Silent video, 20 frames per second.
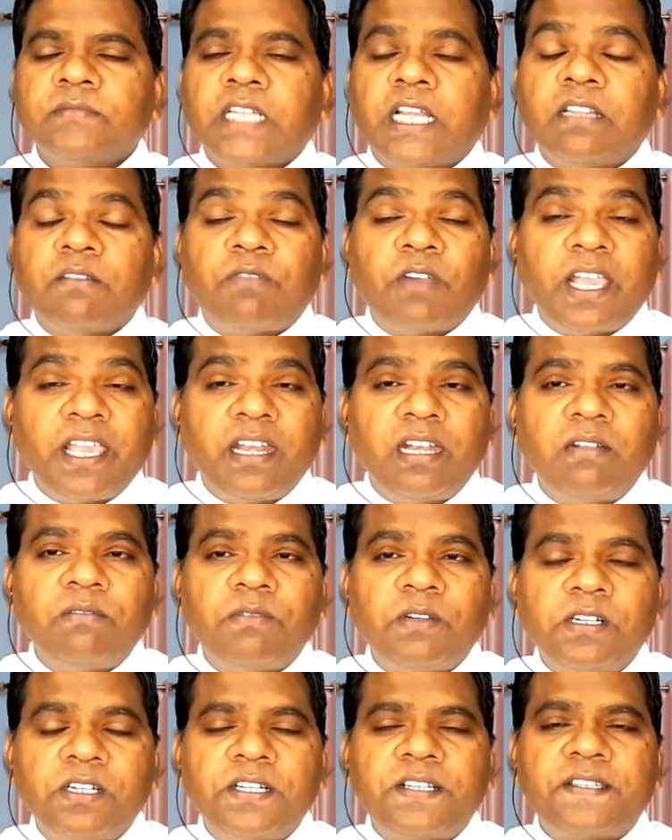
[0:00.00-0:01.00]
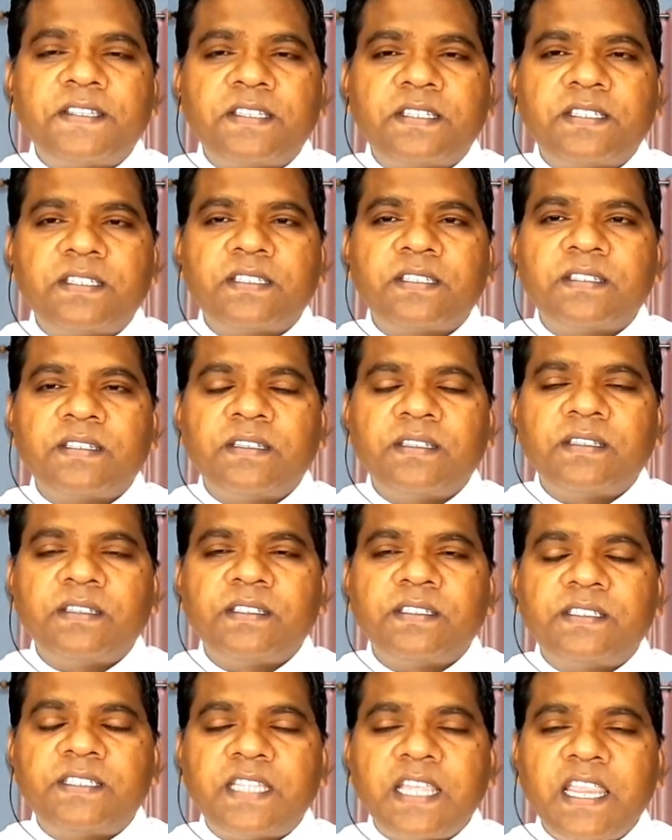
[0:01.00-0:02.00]
And the final words
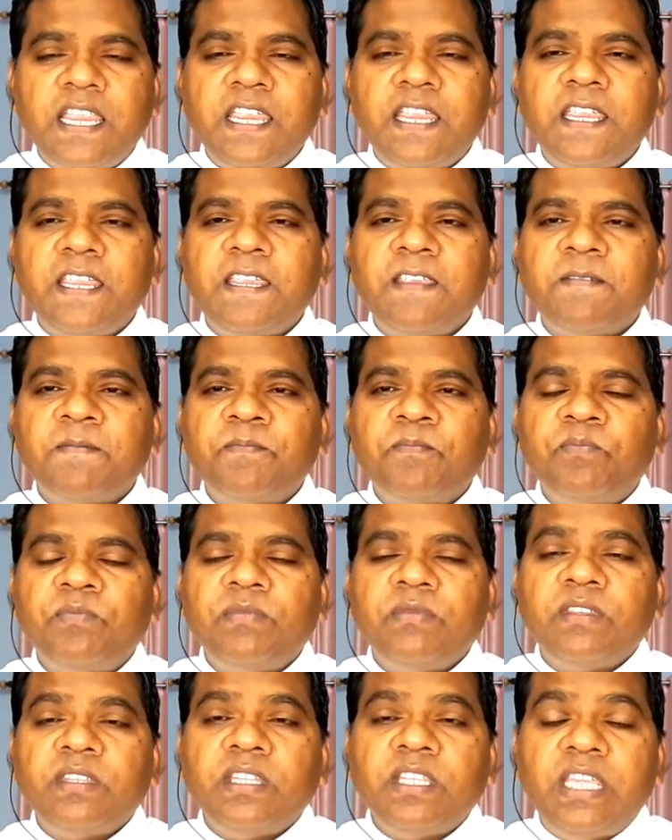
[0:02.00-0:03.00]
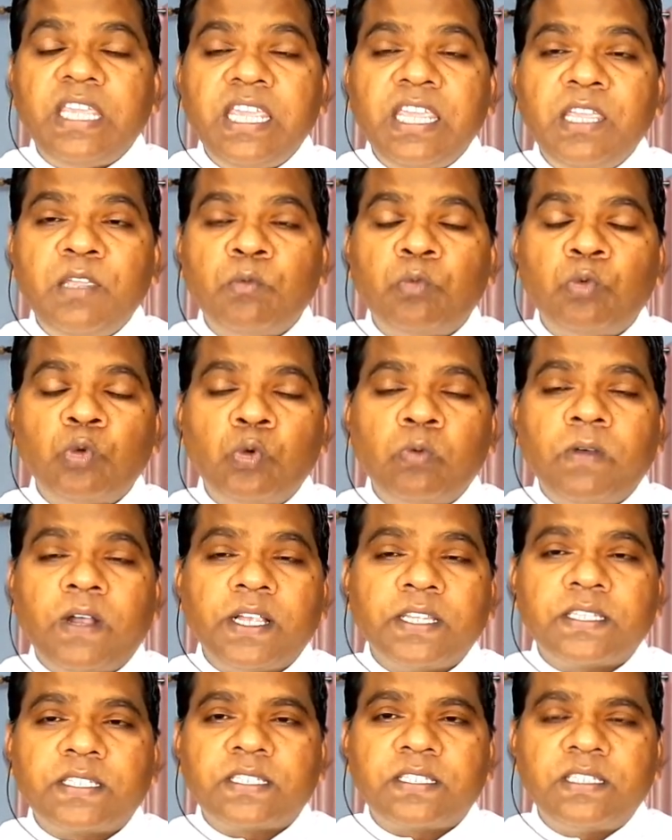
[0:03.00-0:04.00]
say, He who
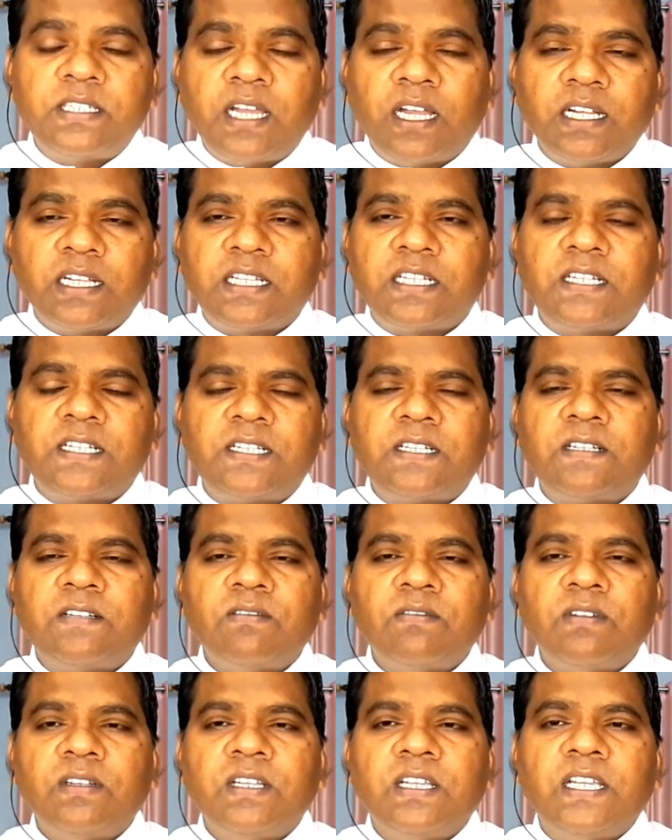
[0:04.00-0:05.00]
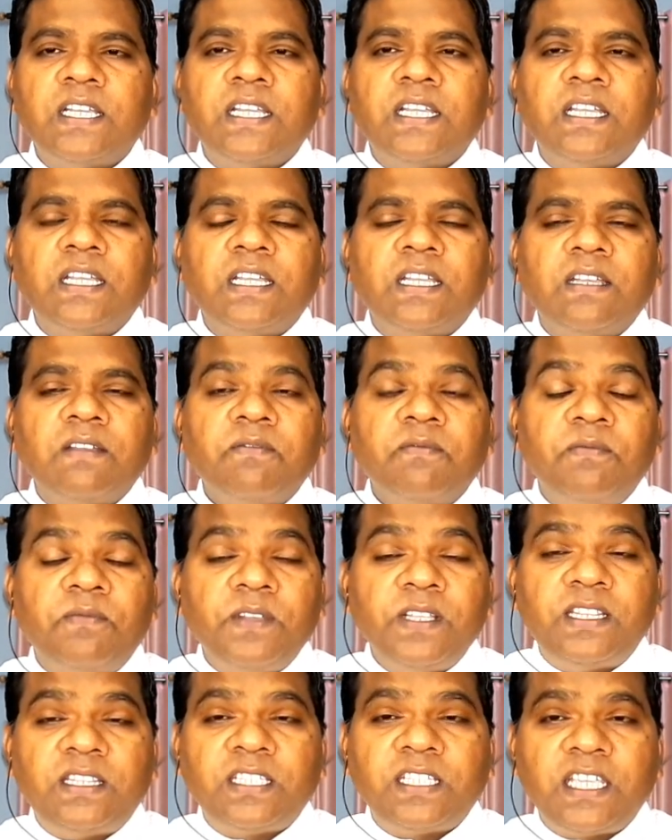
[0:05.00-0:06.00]
was not
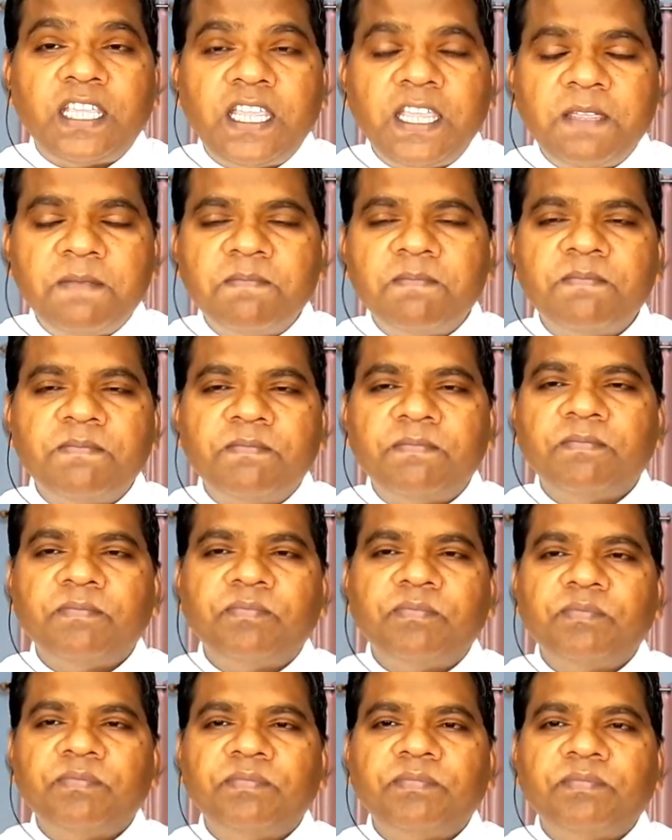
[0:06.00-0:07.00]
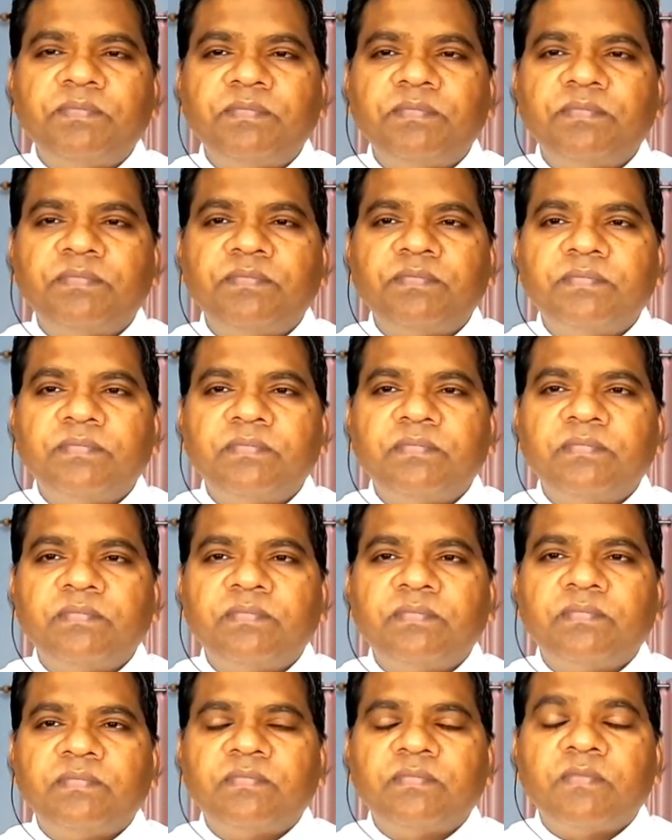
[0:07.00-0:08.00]
with him
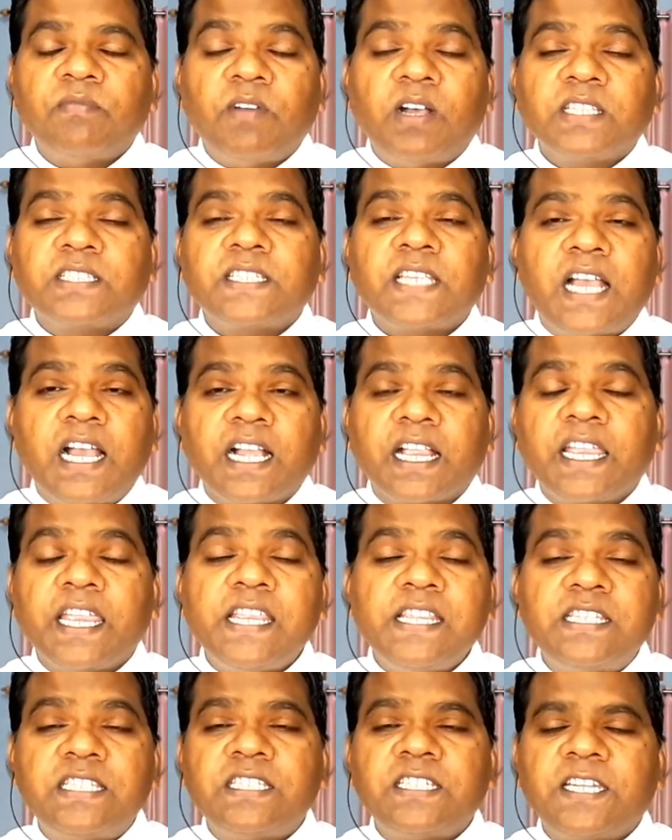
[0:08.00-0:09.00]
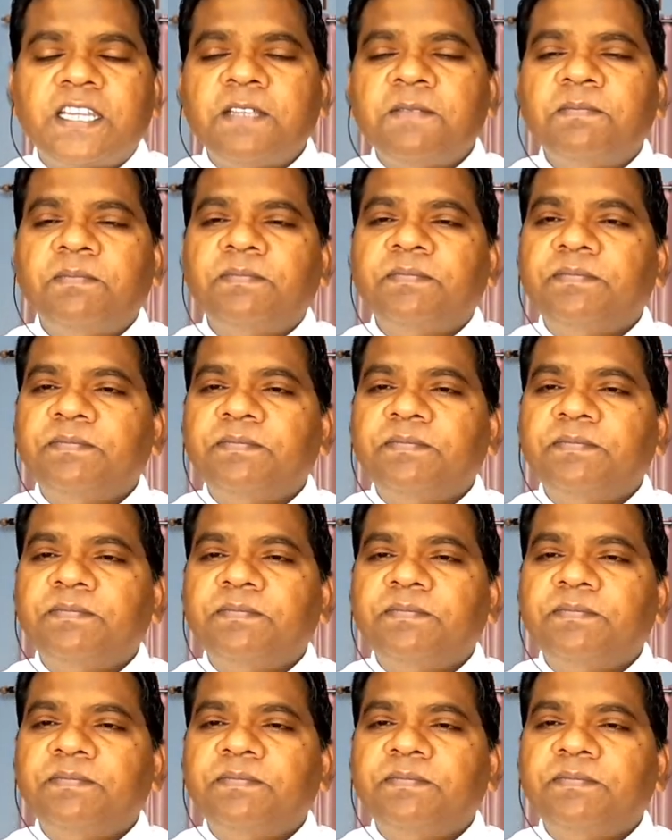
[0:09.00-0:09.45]
was against him.